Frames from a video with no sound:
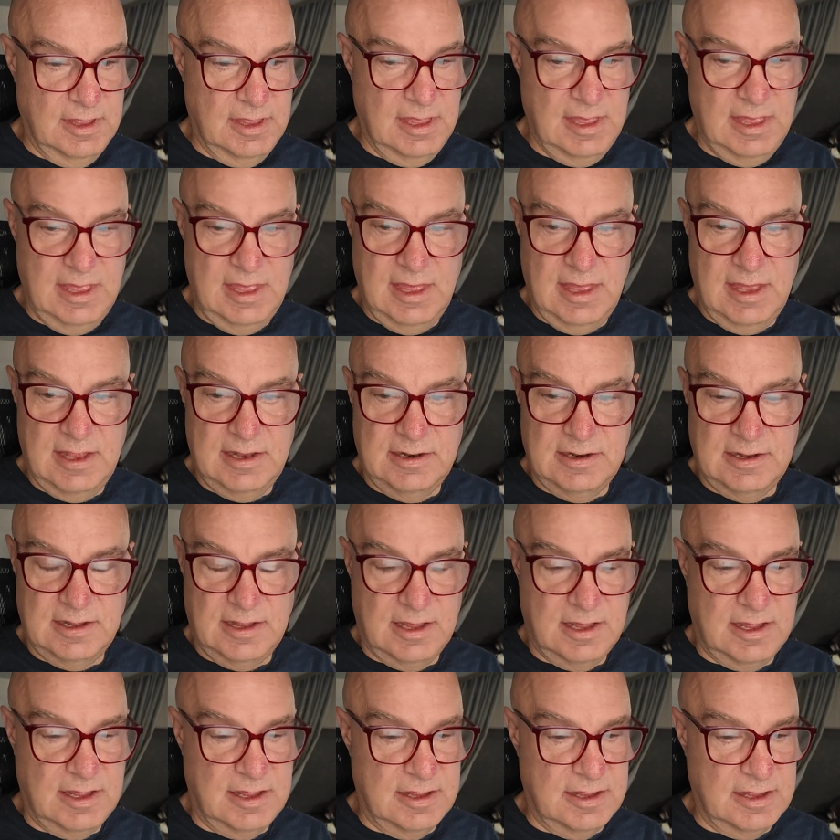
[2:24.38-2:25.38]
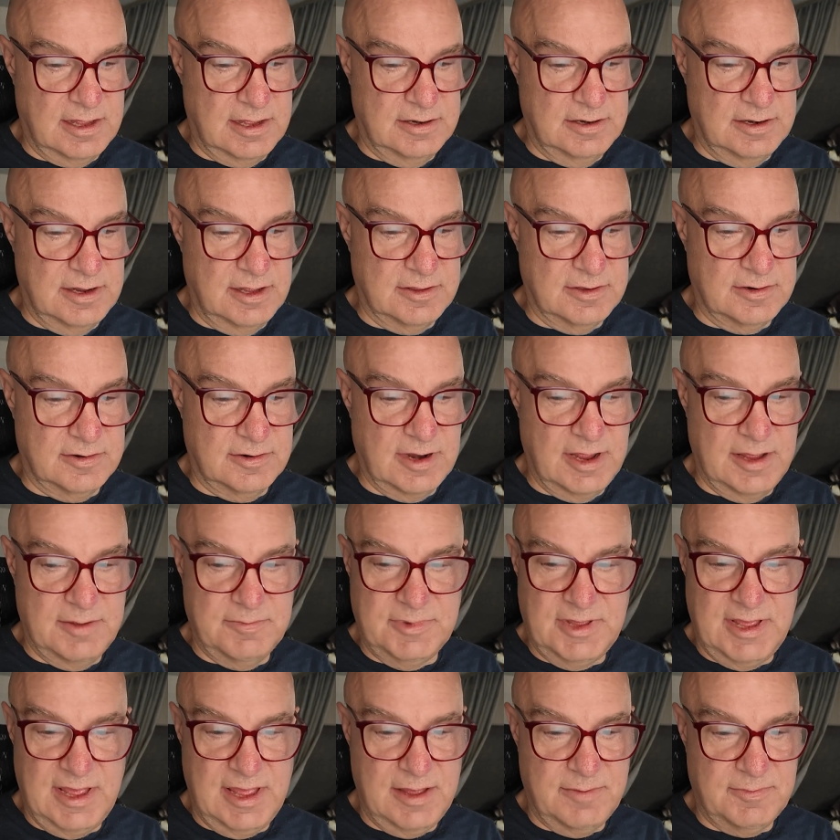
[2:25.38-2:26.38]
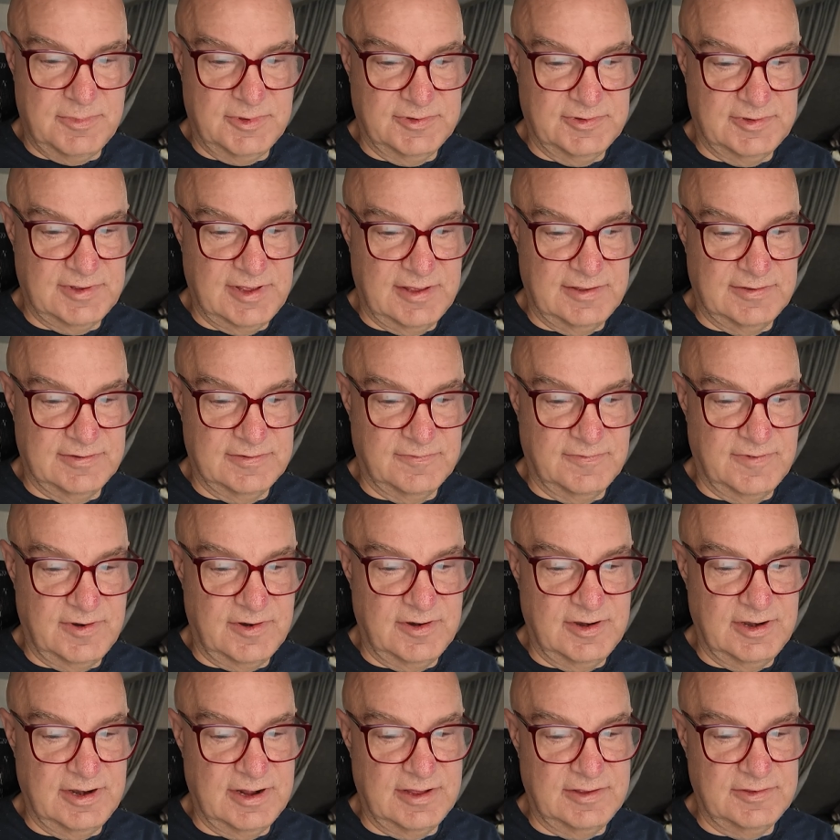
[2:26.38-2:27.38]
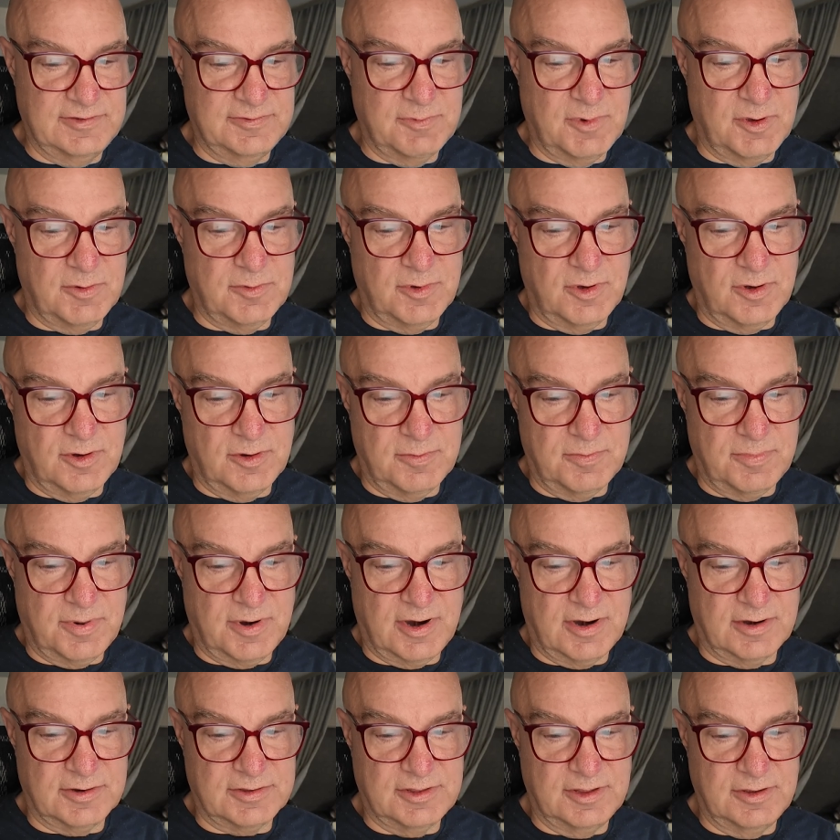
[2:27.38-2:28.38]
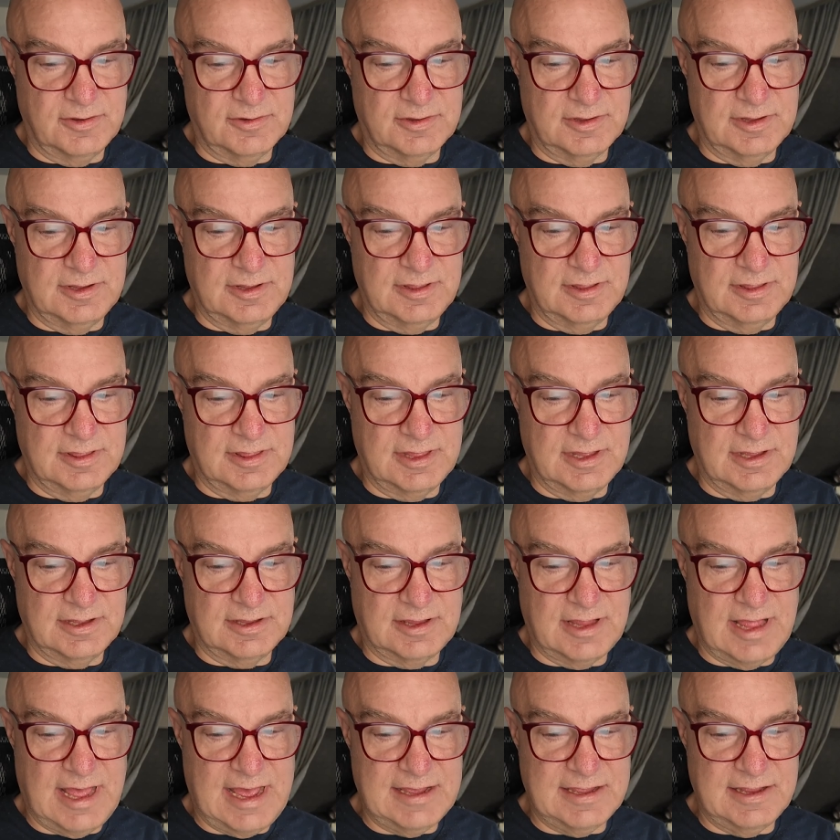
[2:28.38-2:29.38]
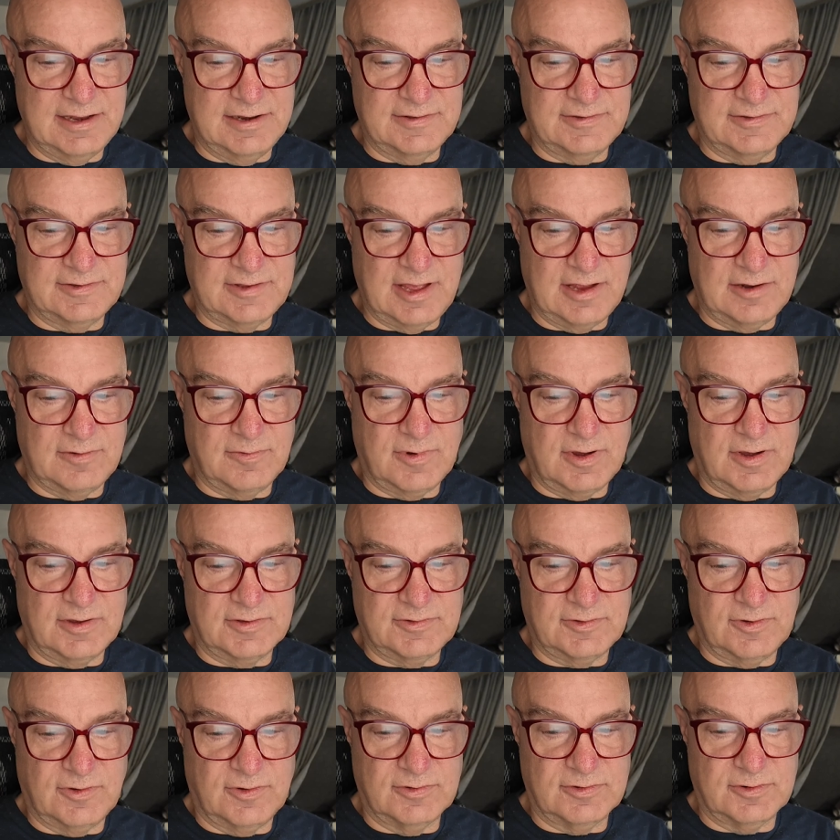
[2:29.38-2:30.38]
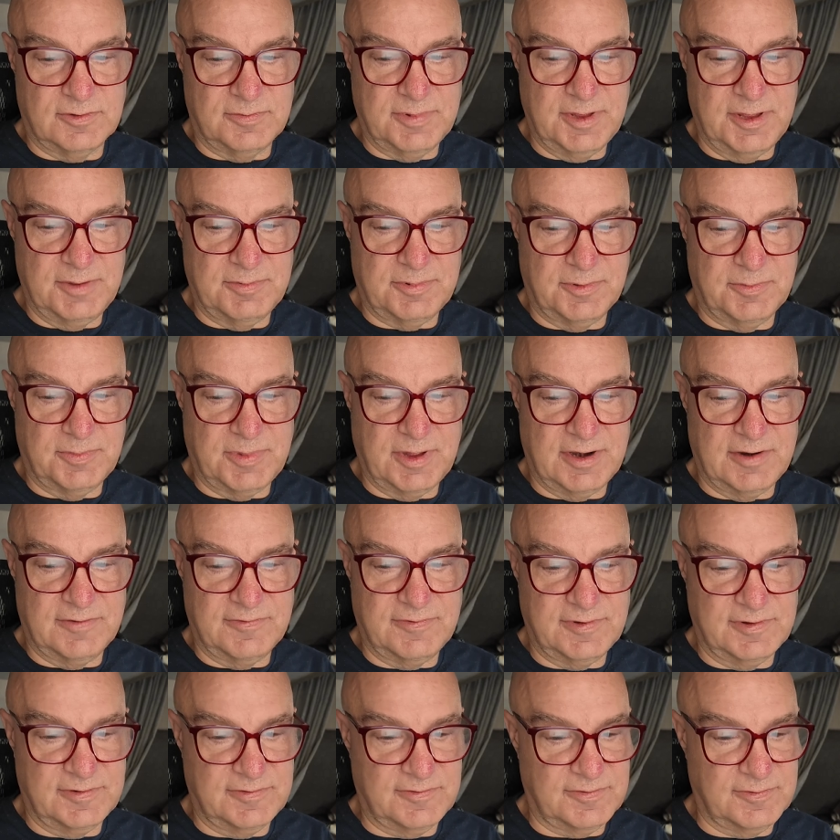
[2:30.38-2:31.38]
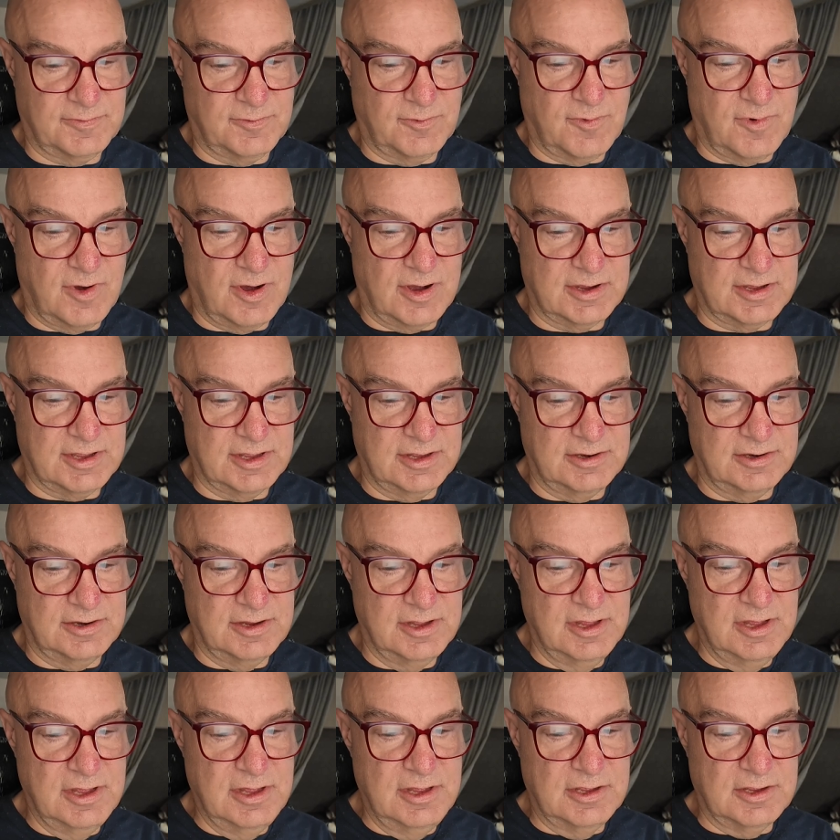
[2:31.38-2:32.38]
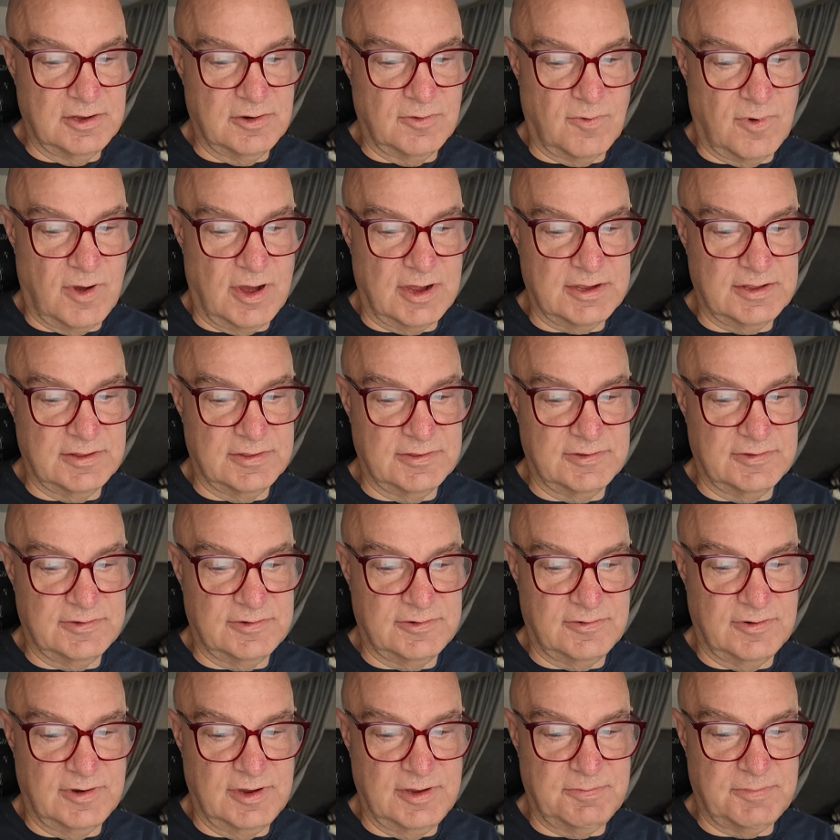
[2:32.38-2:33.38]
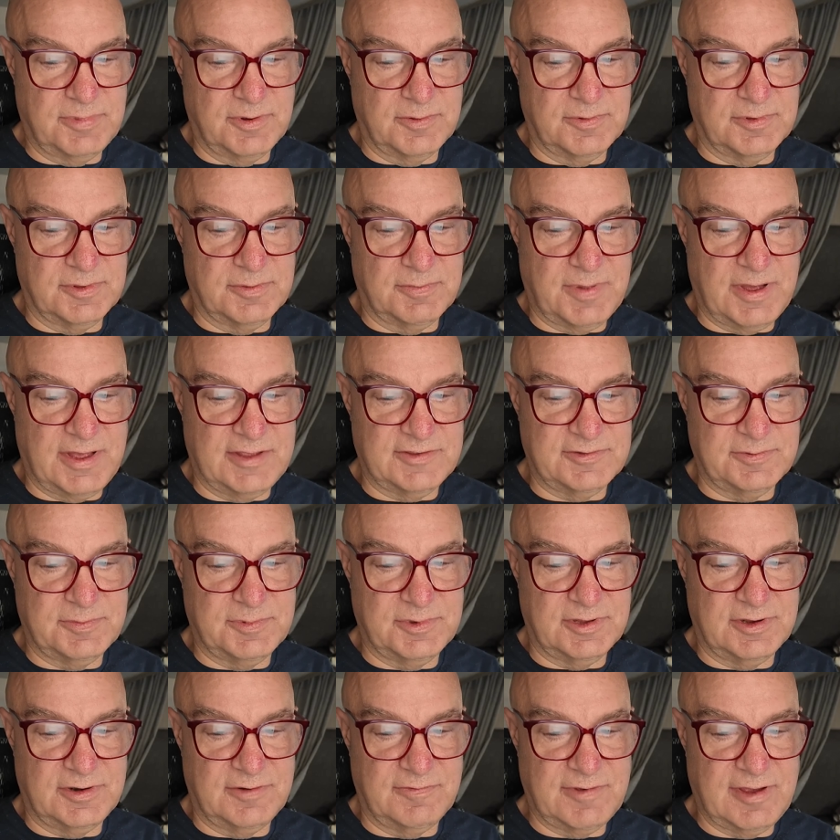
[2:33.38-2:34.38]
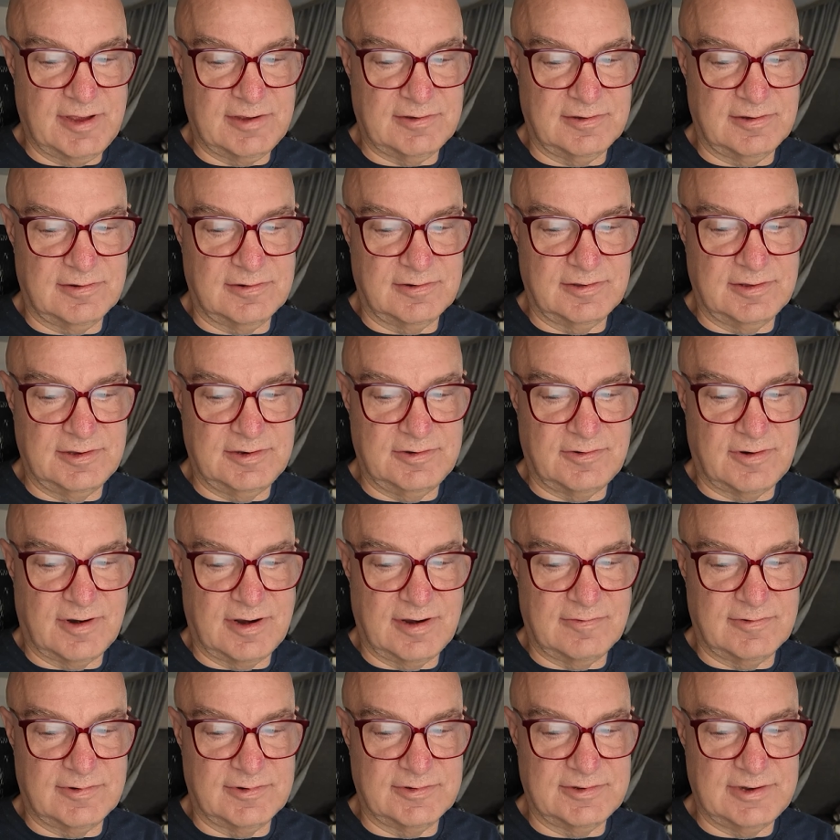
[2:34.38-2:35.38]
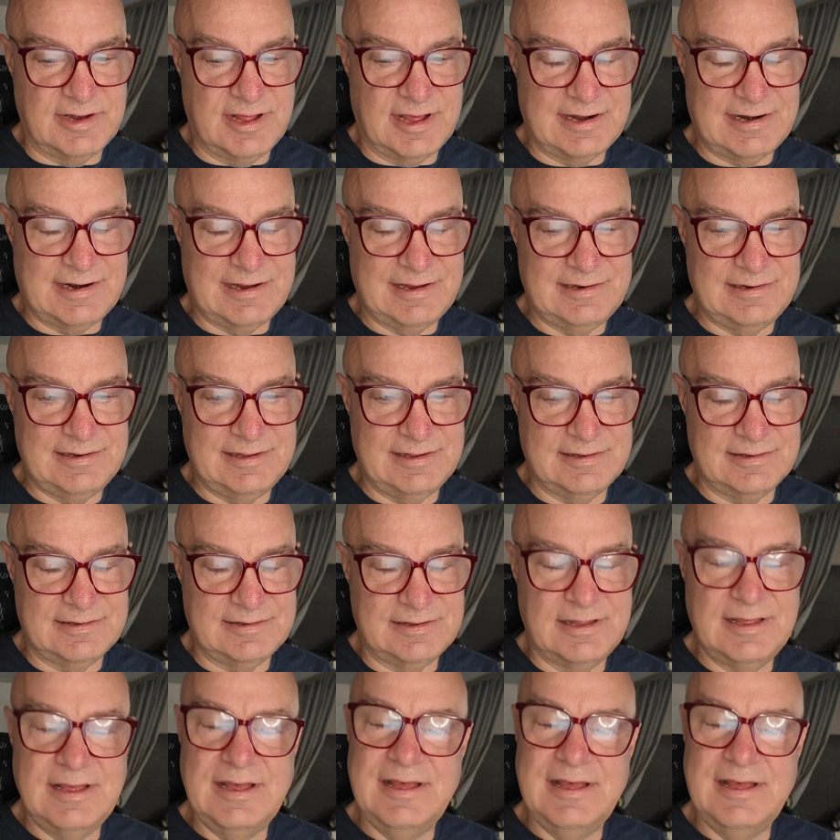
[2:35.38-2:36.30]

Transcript: And another M. Campbell says, very nice mobile home park. The only thing lacking is sidewalks. Older people benefit from walking. You can walk on the street, but with the possibility of elderly drivers, not ideal.